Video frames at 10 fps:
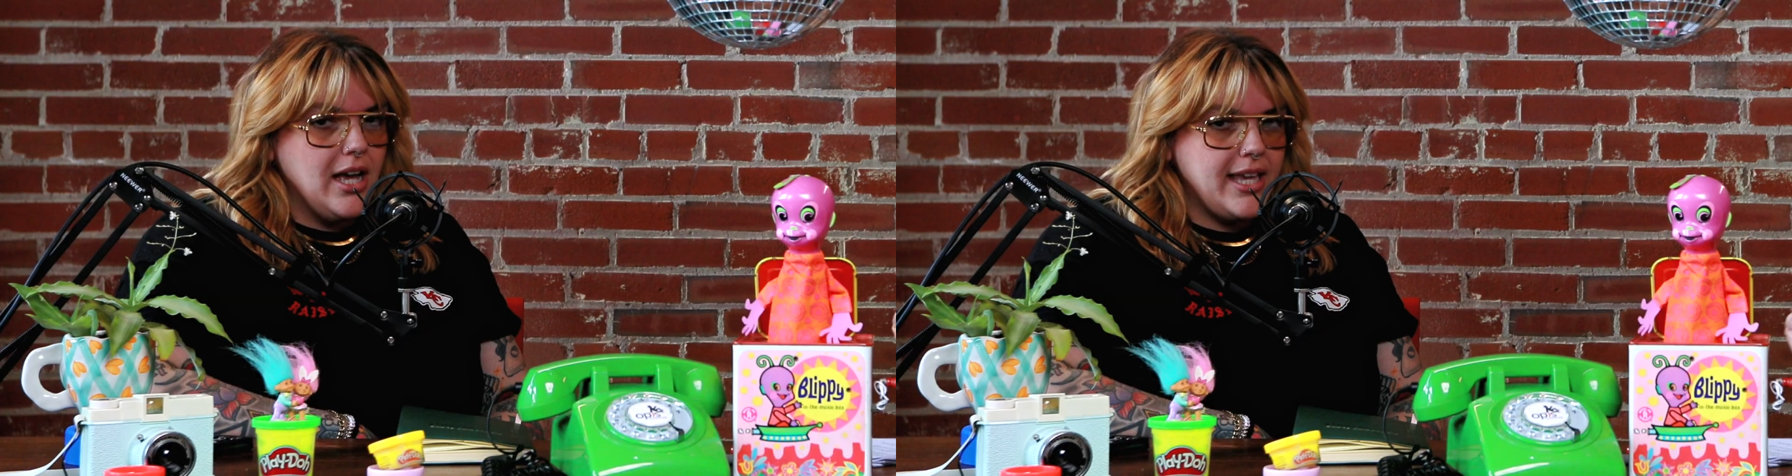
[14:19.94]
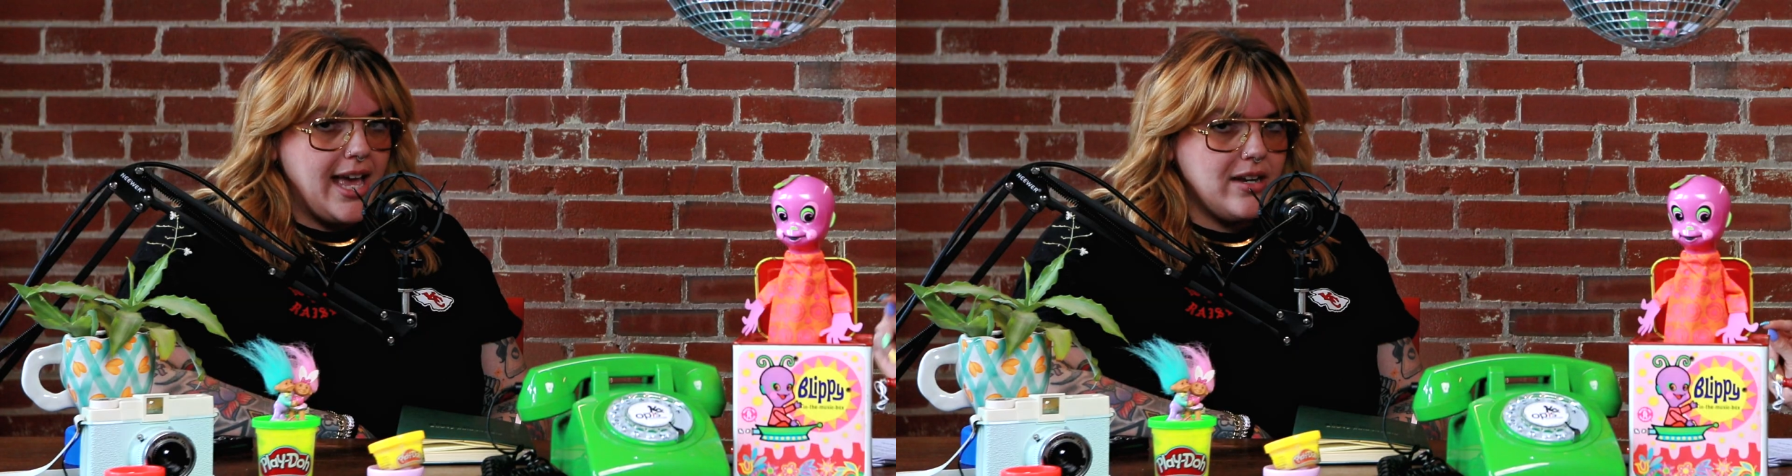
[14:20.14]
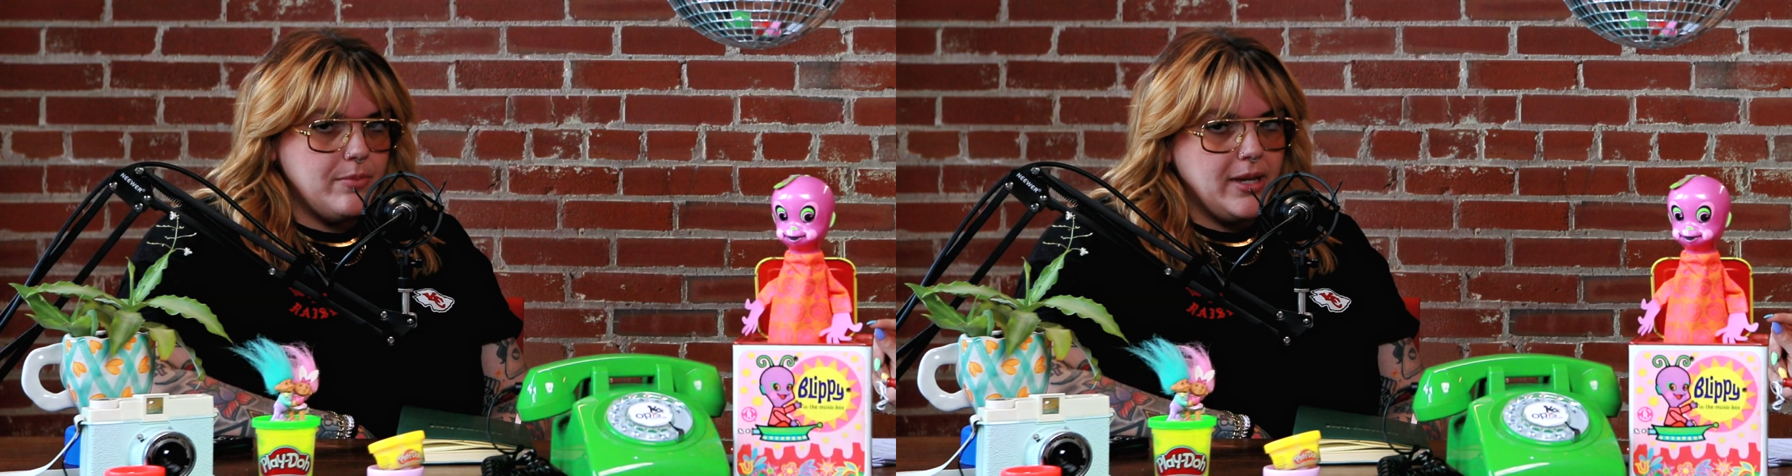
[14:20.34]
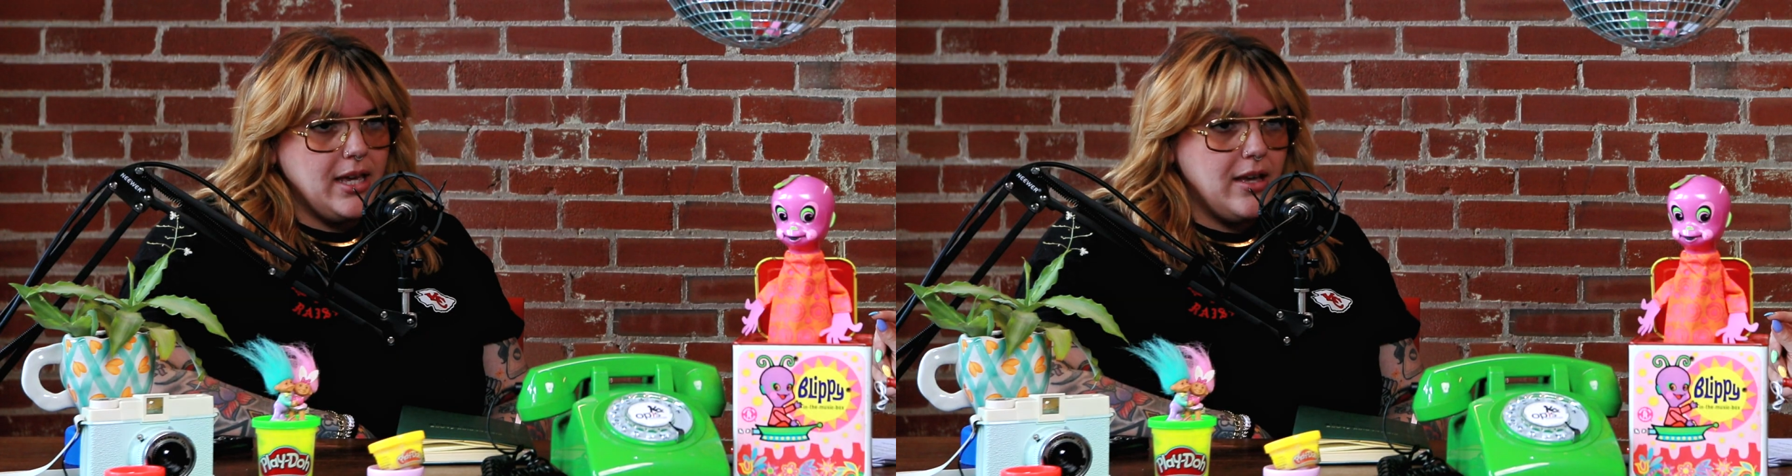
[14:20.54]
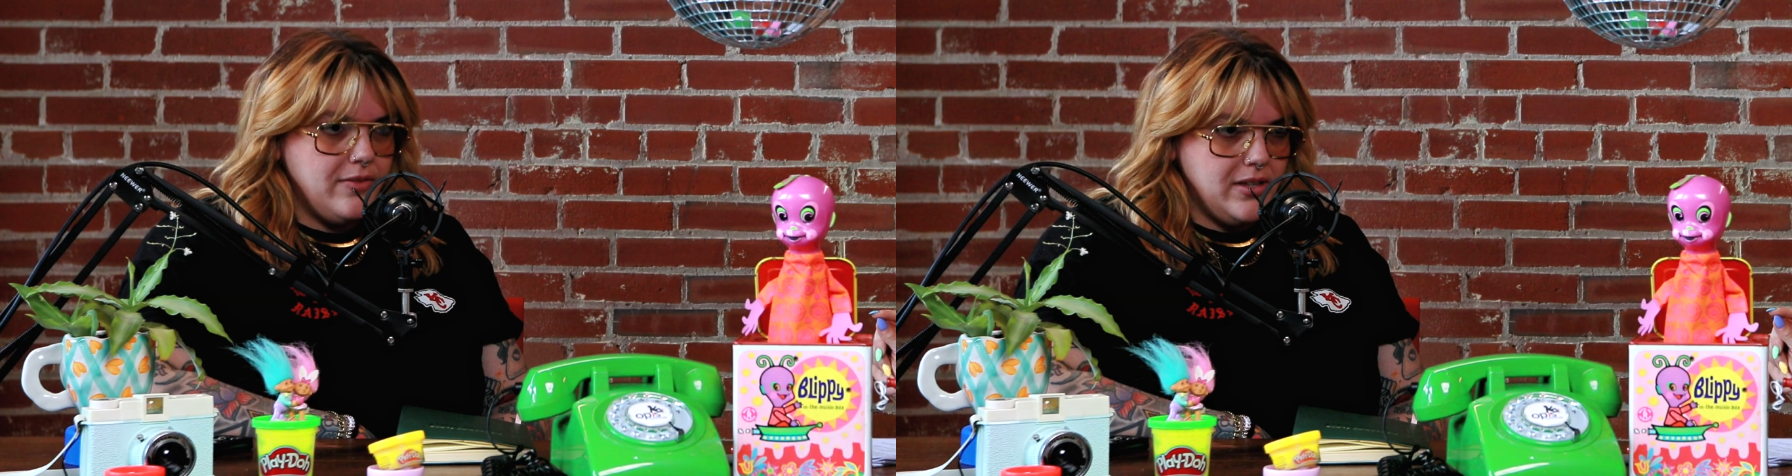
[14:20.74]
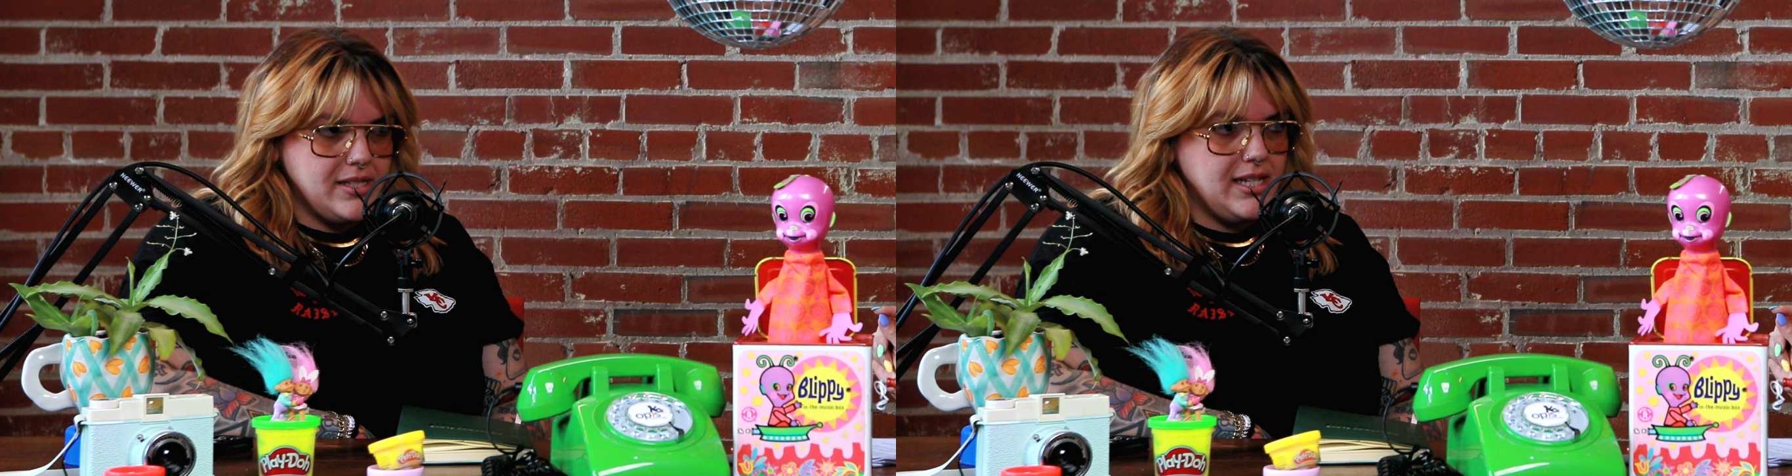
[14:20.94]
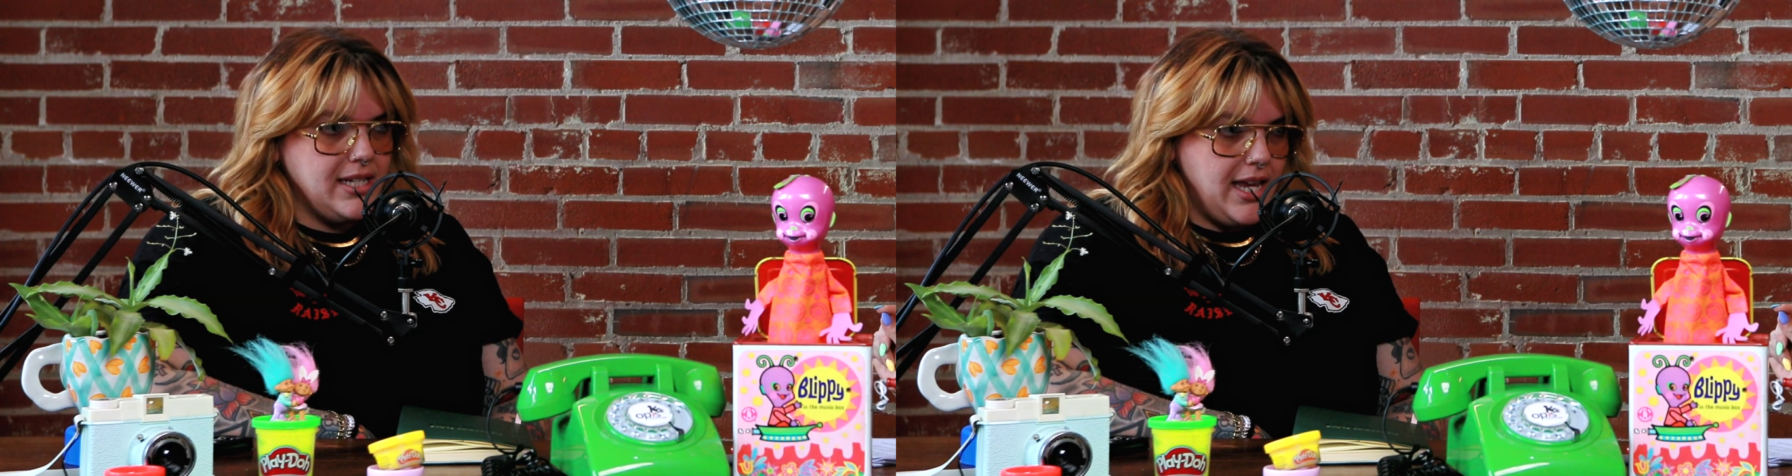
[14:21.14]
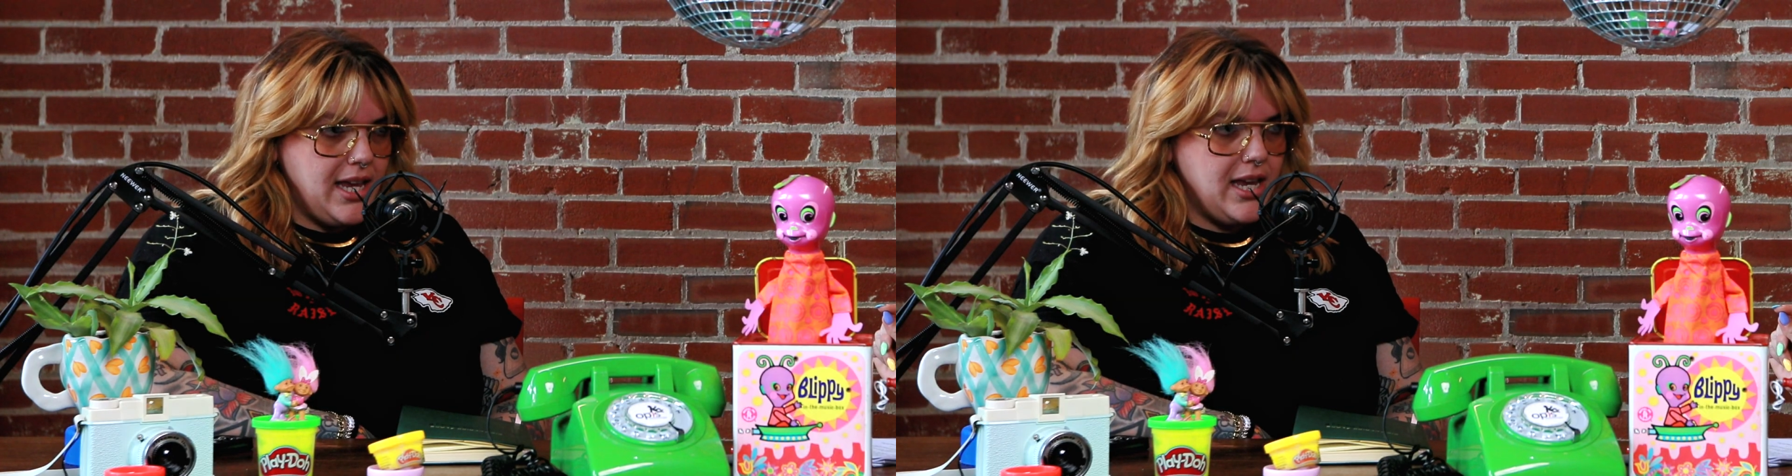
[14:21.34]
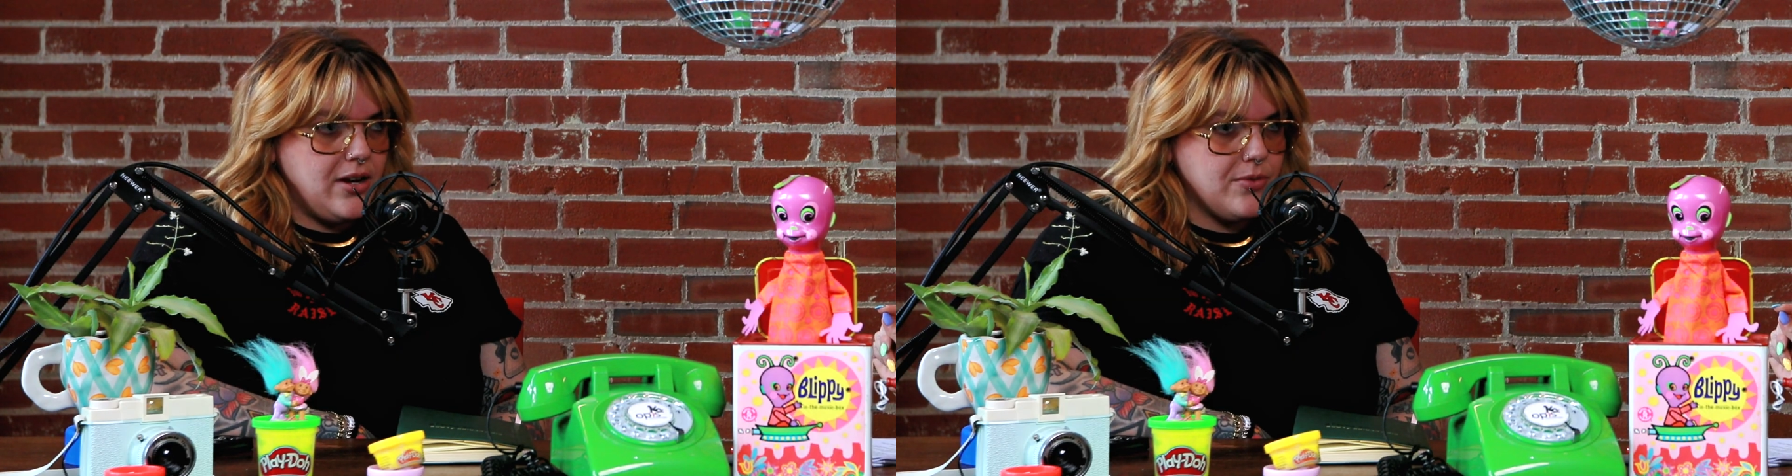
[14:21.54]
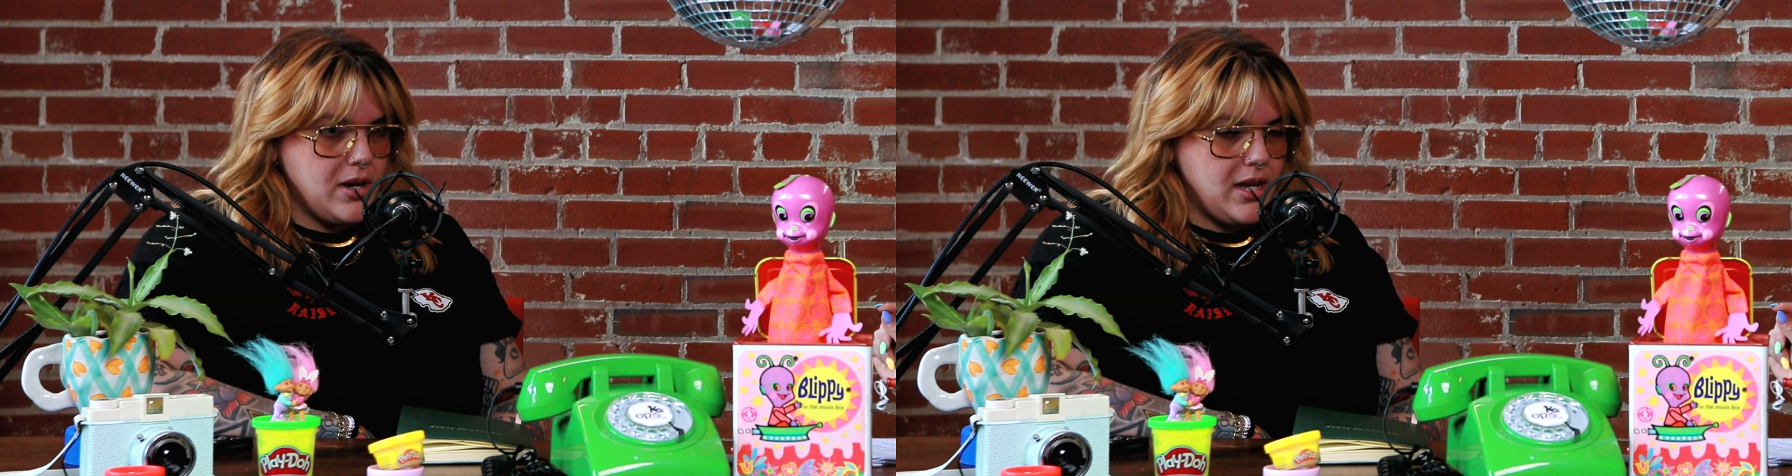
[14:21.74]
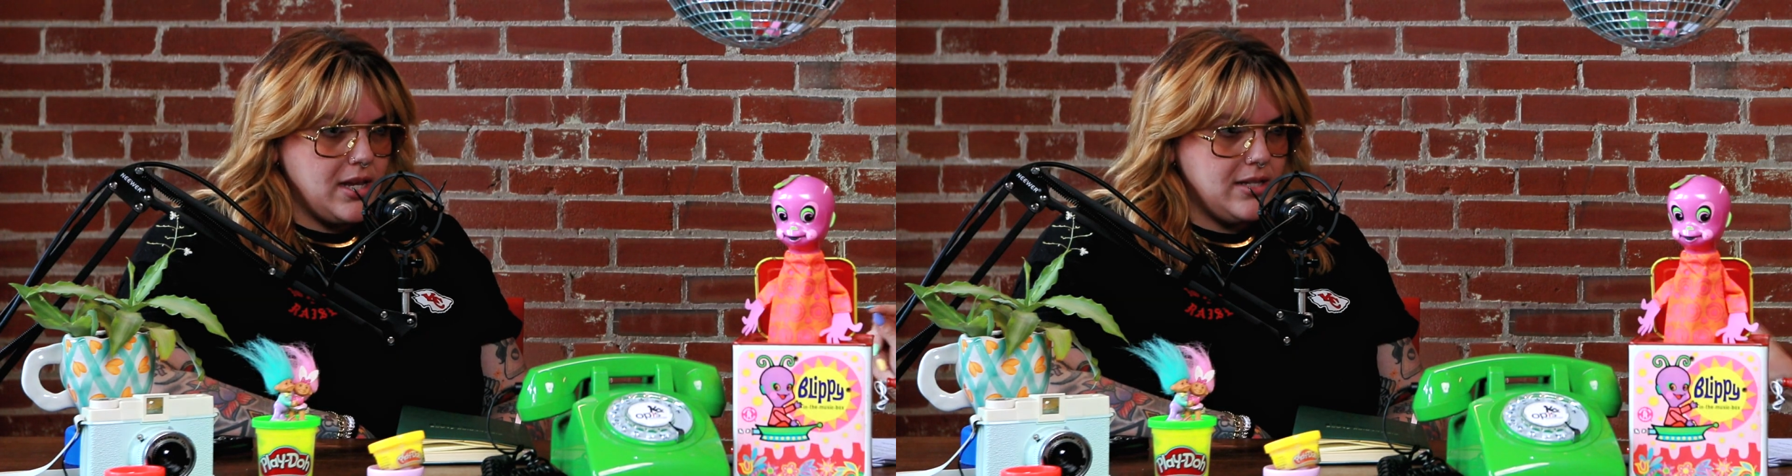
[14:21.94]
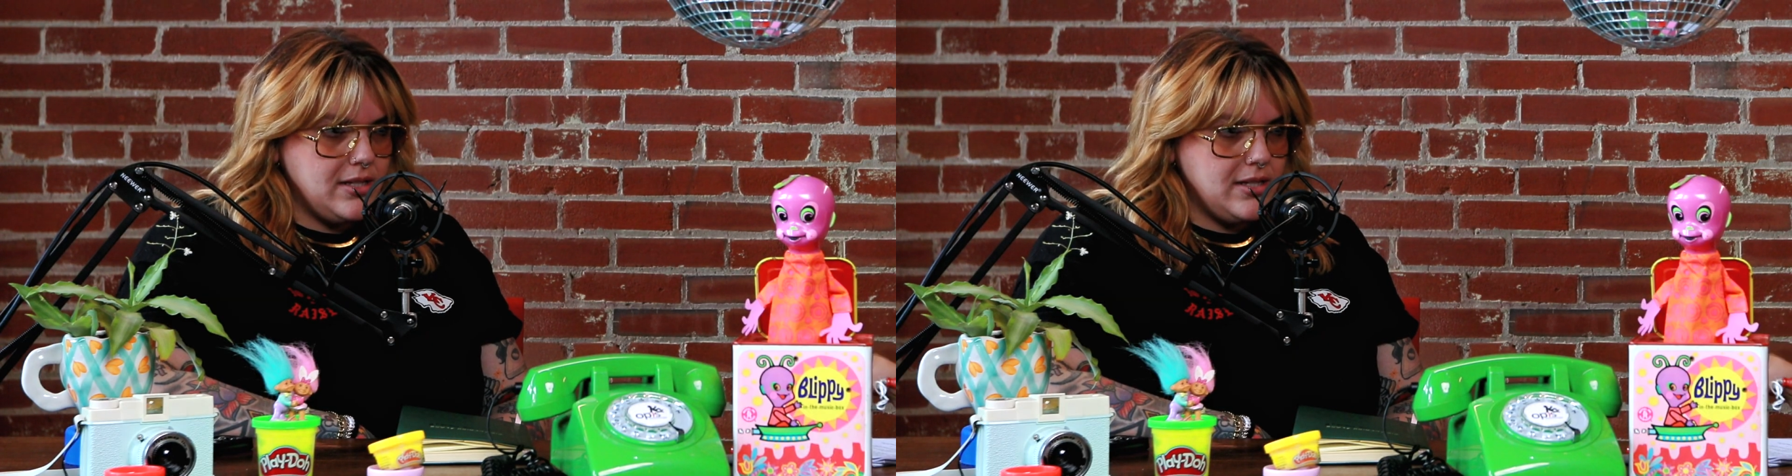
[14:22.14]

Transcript: Academy of the Sierras.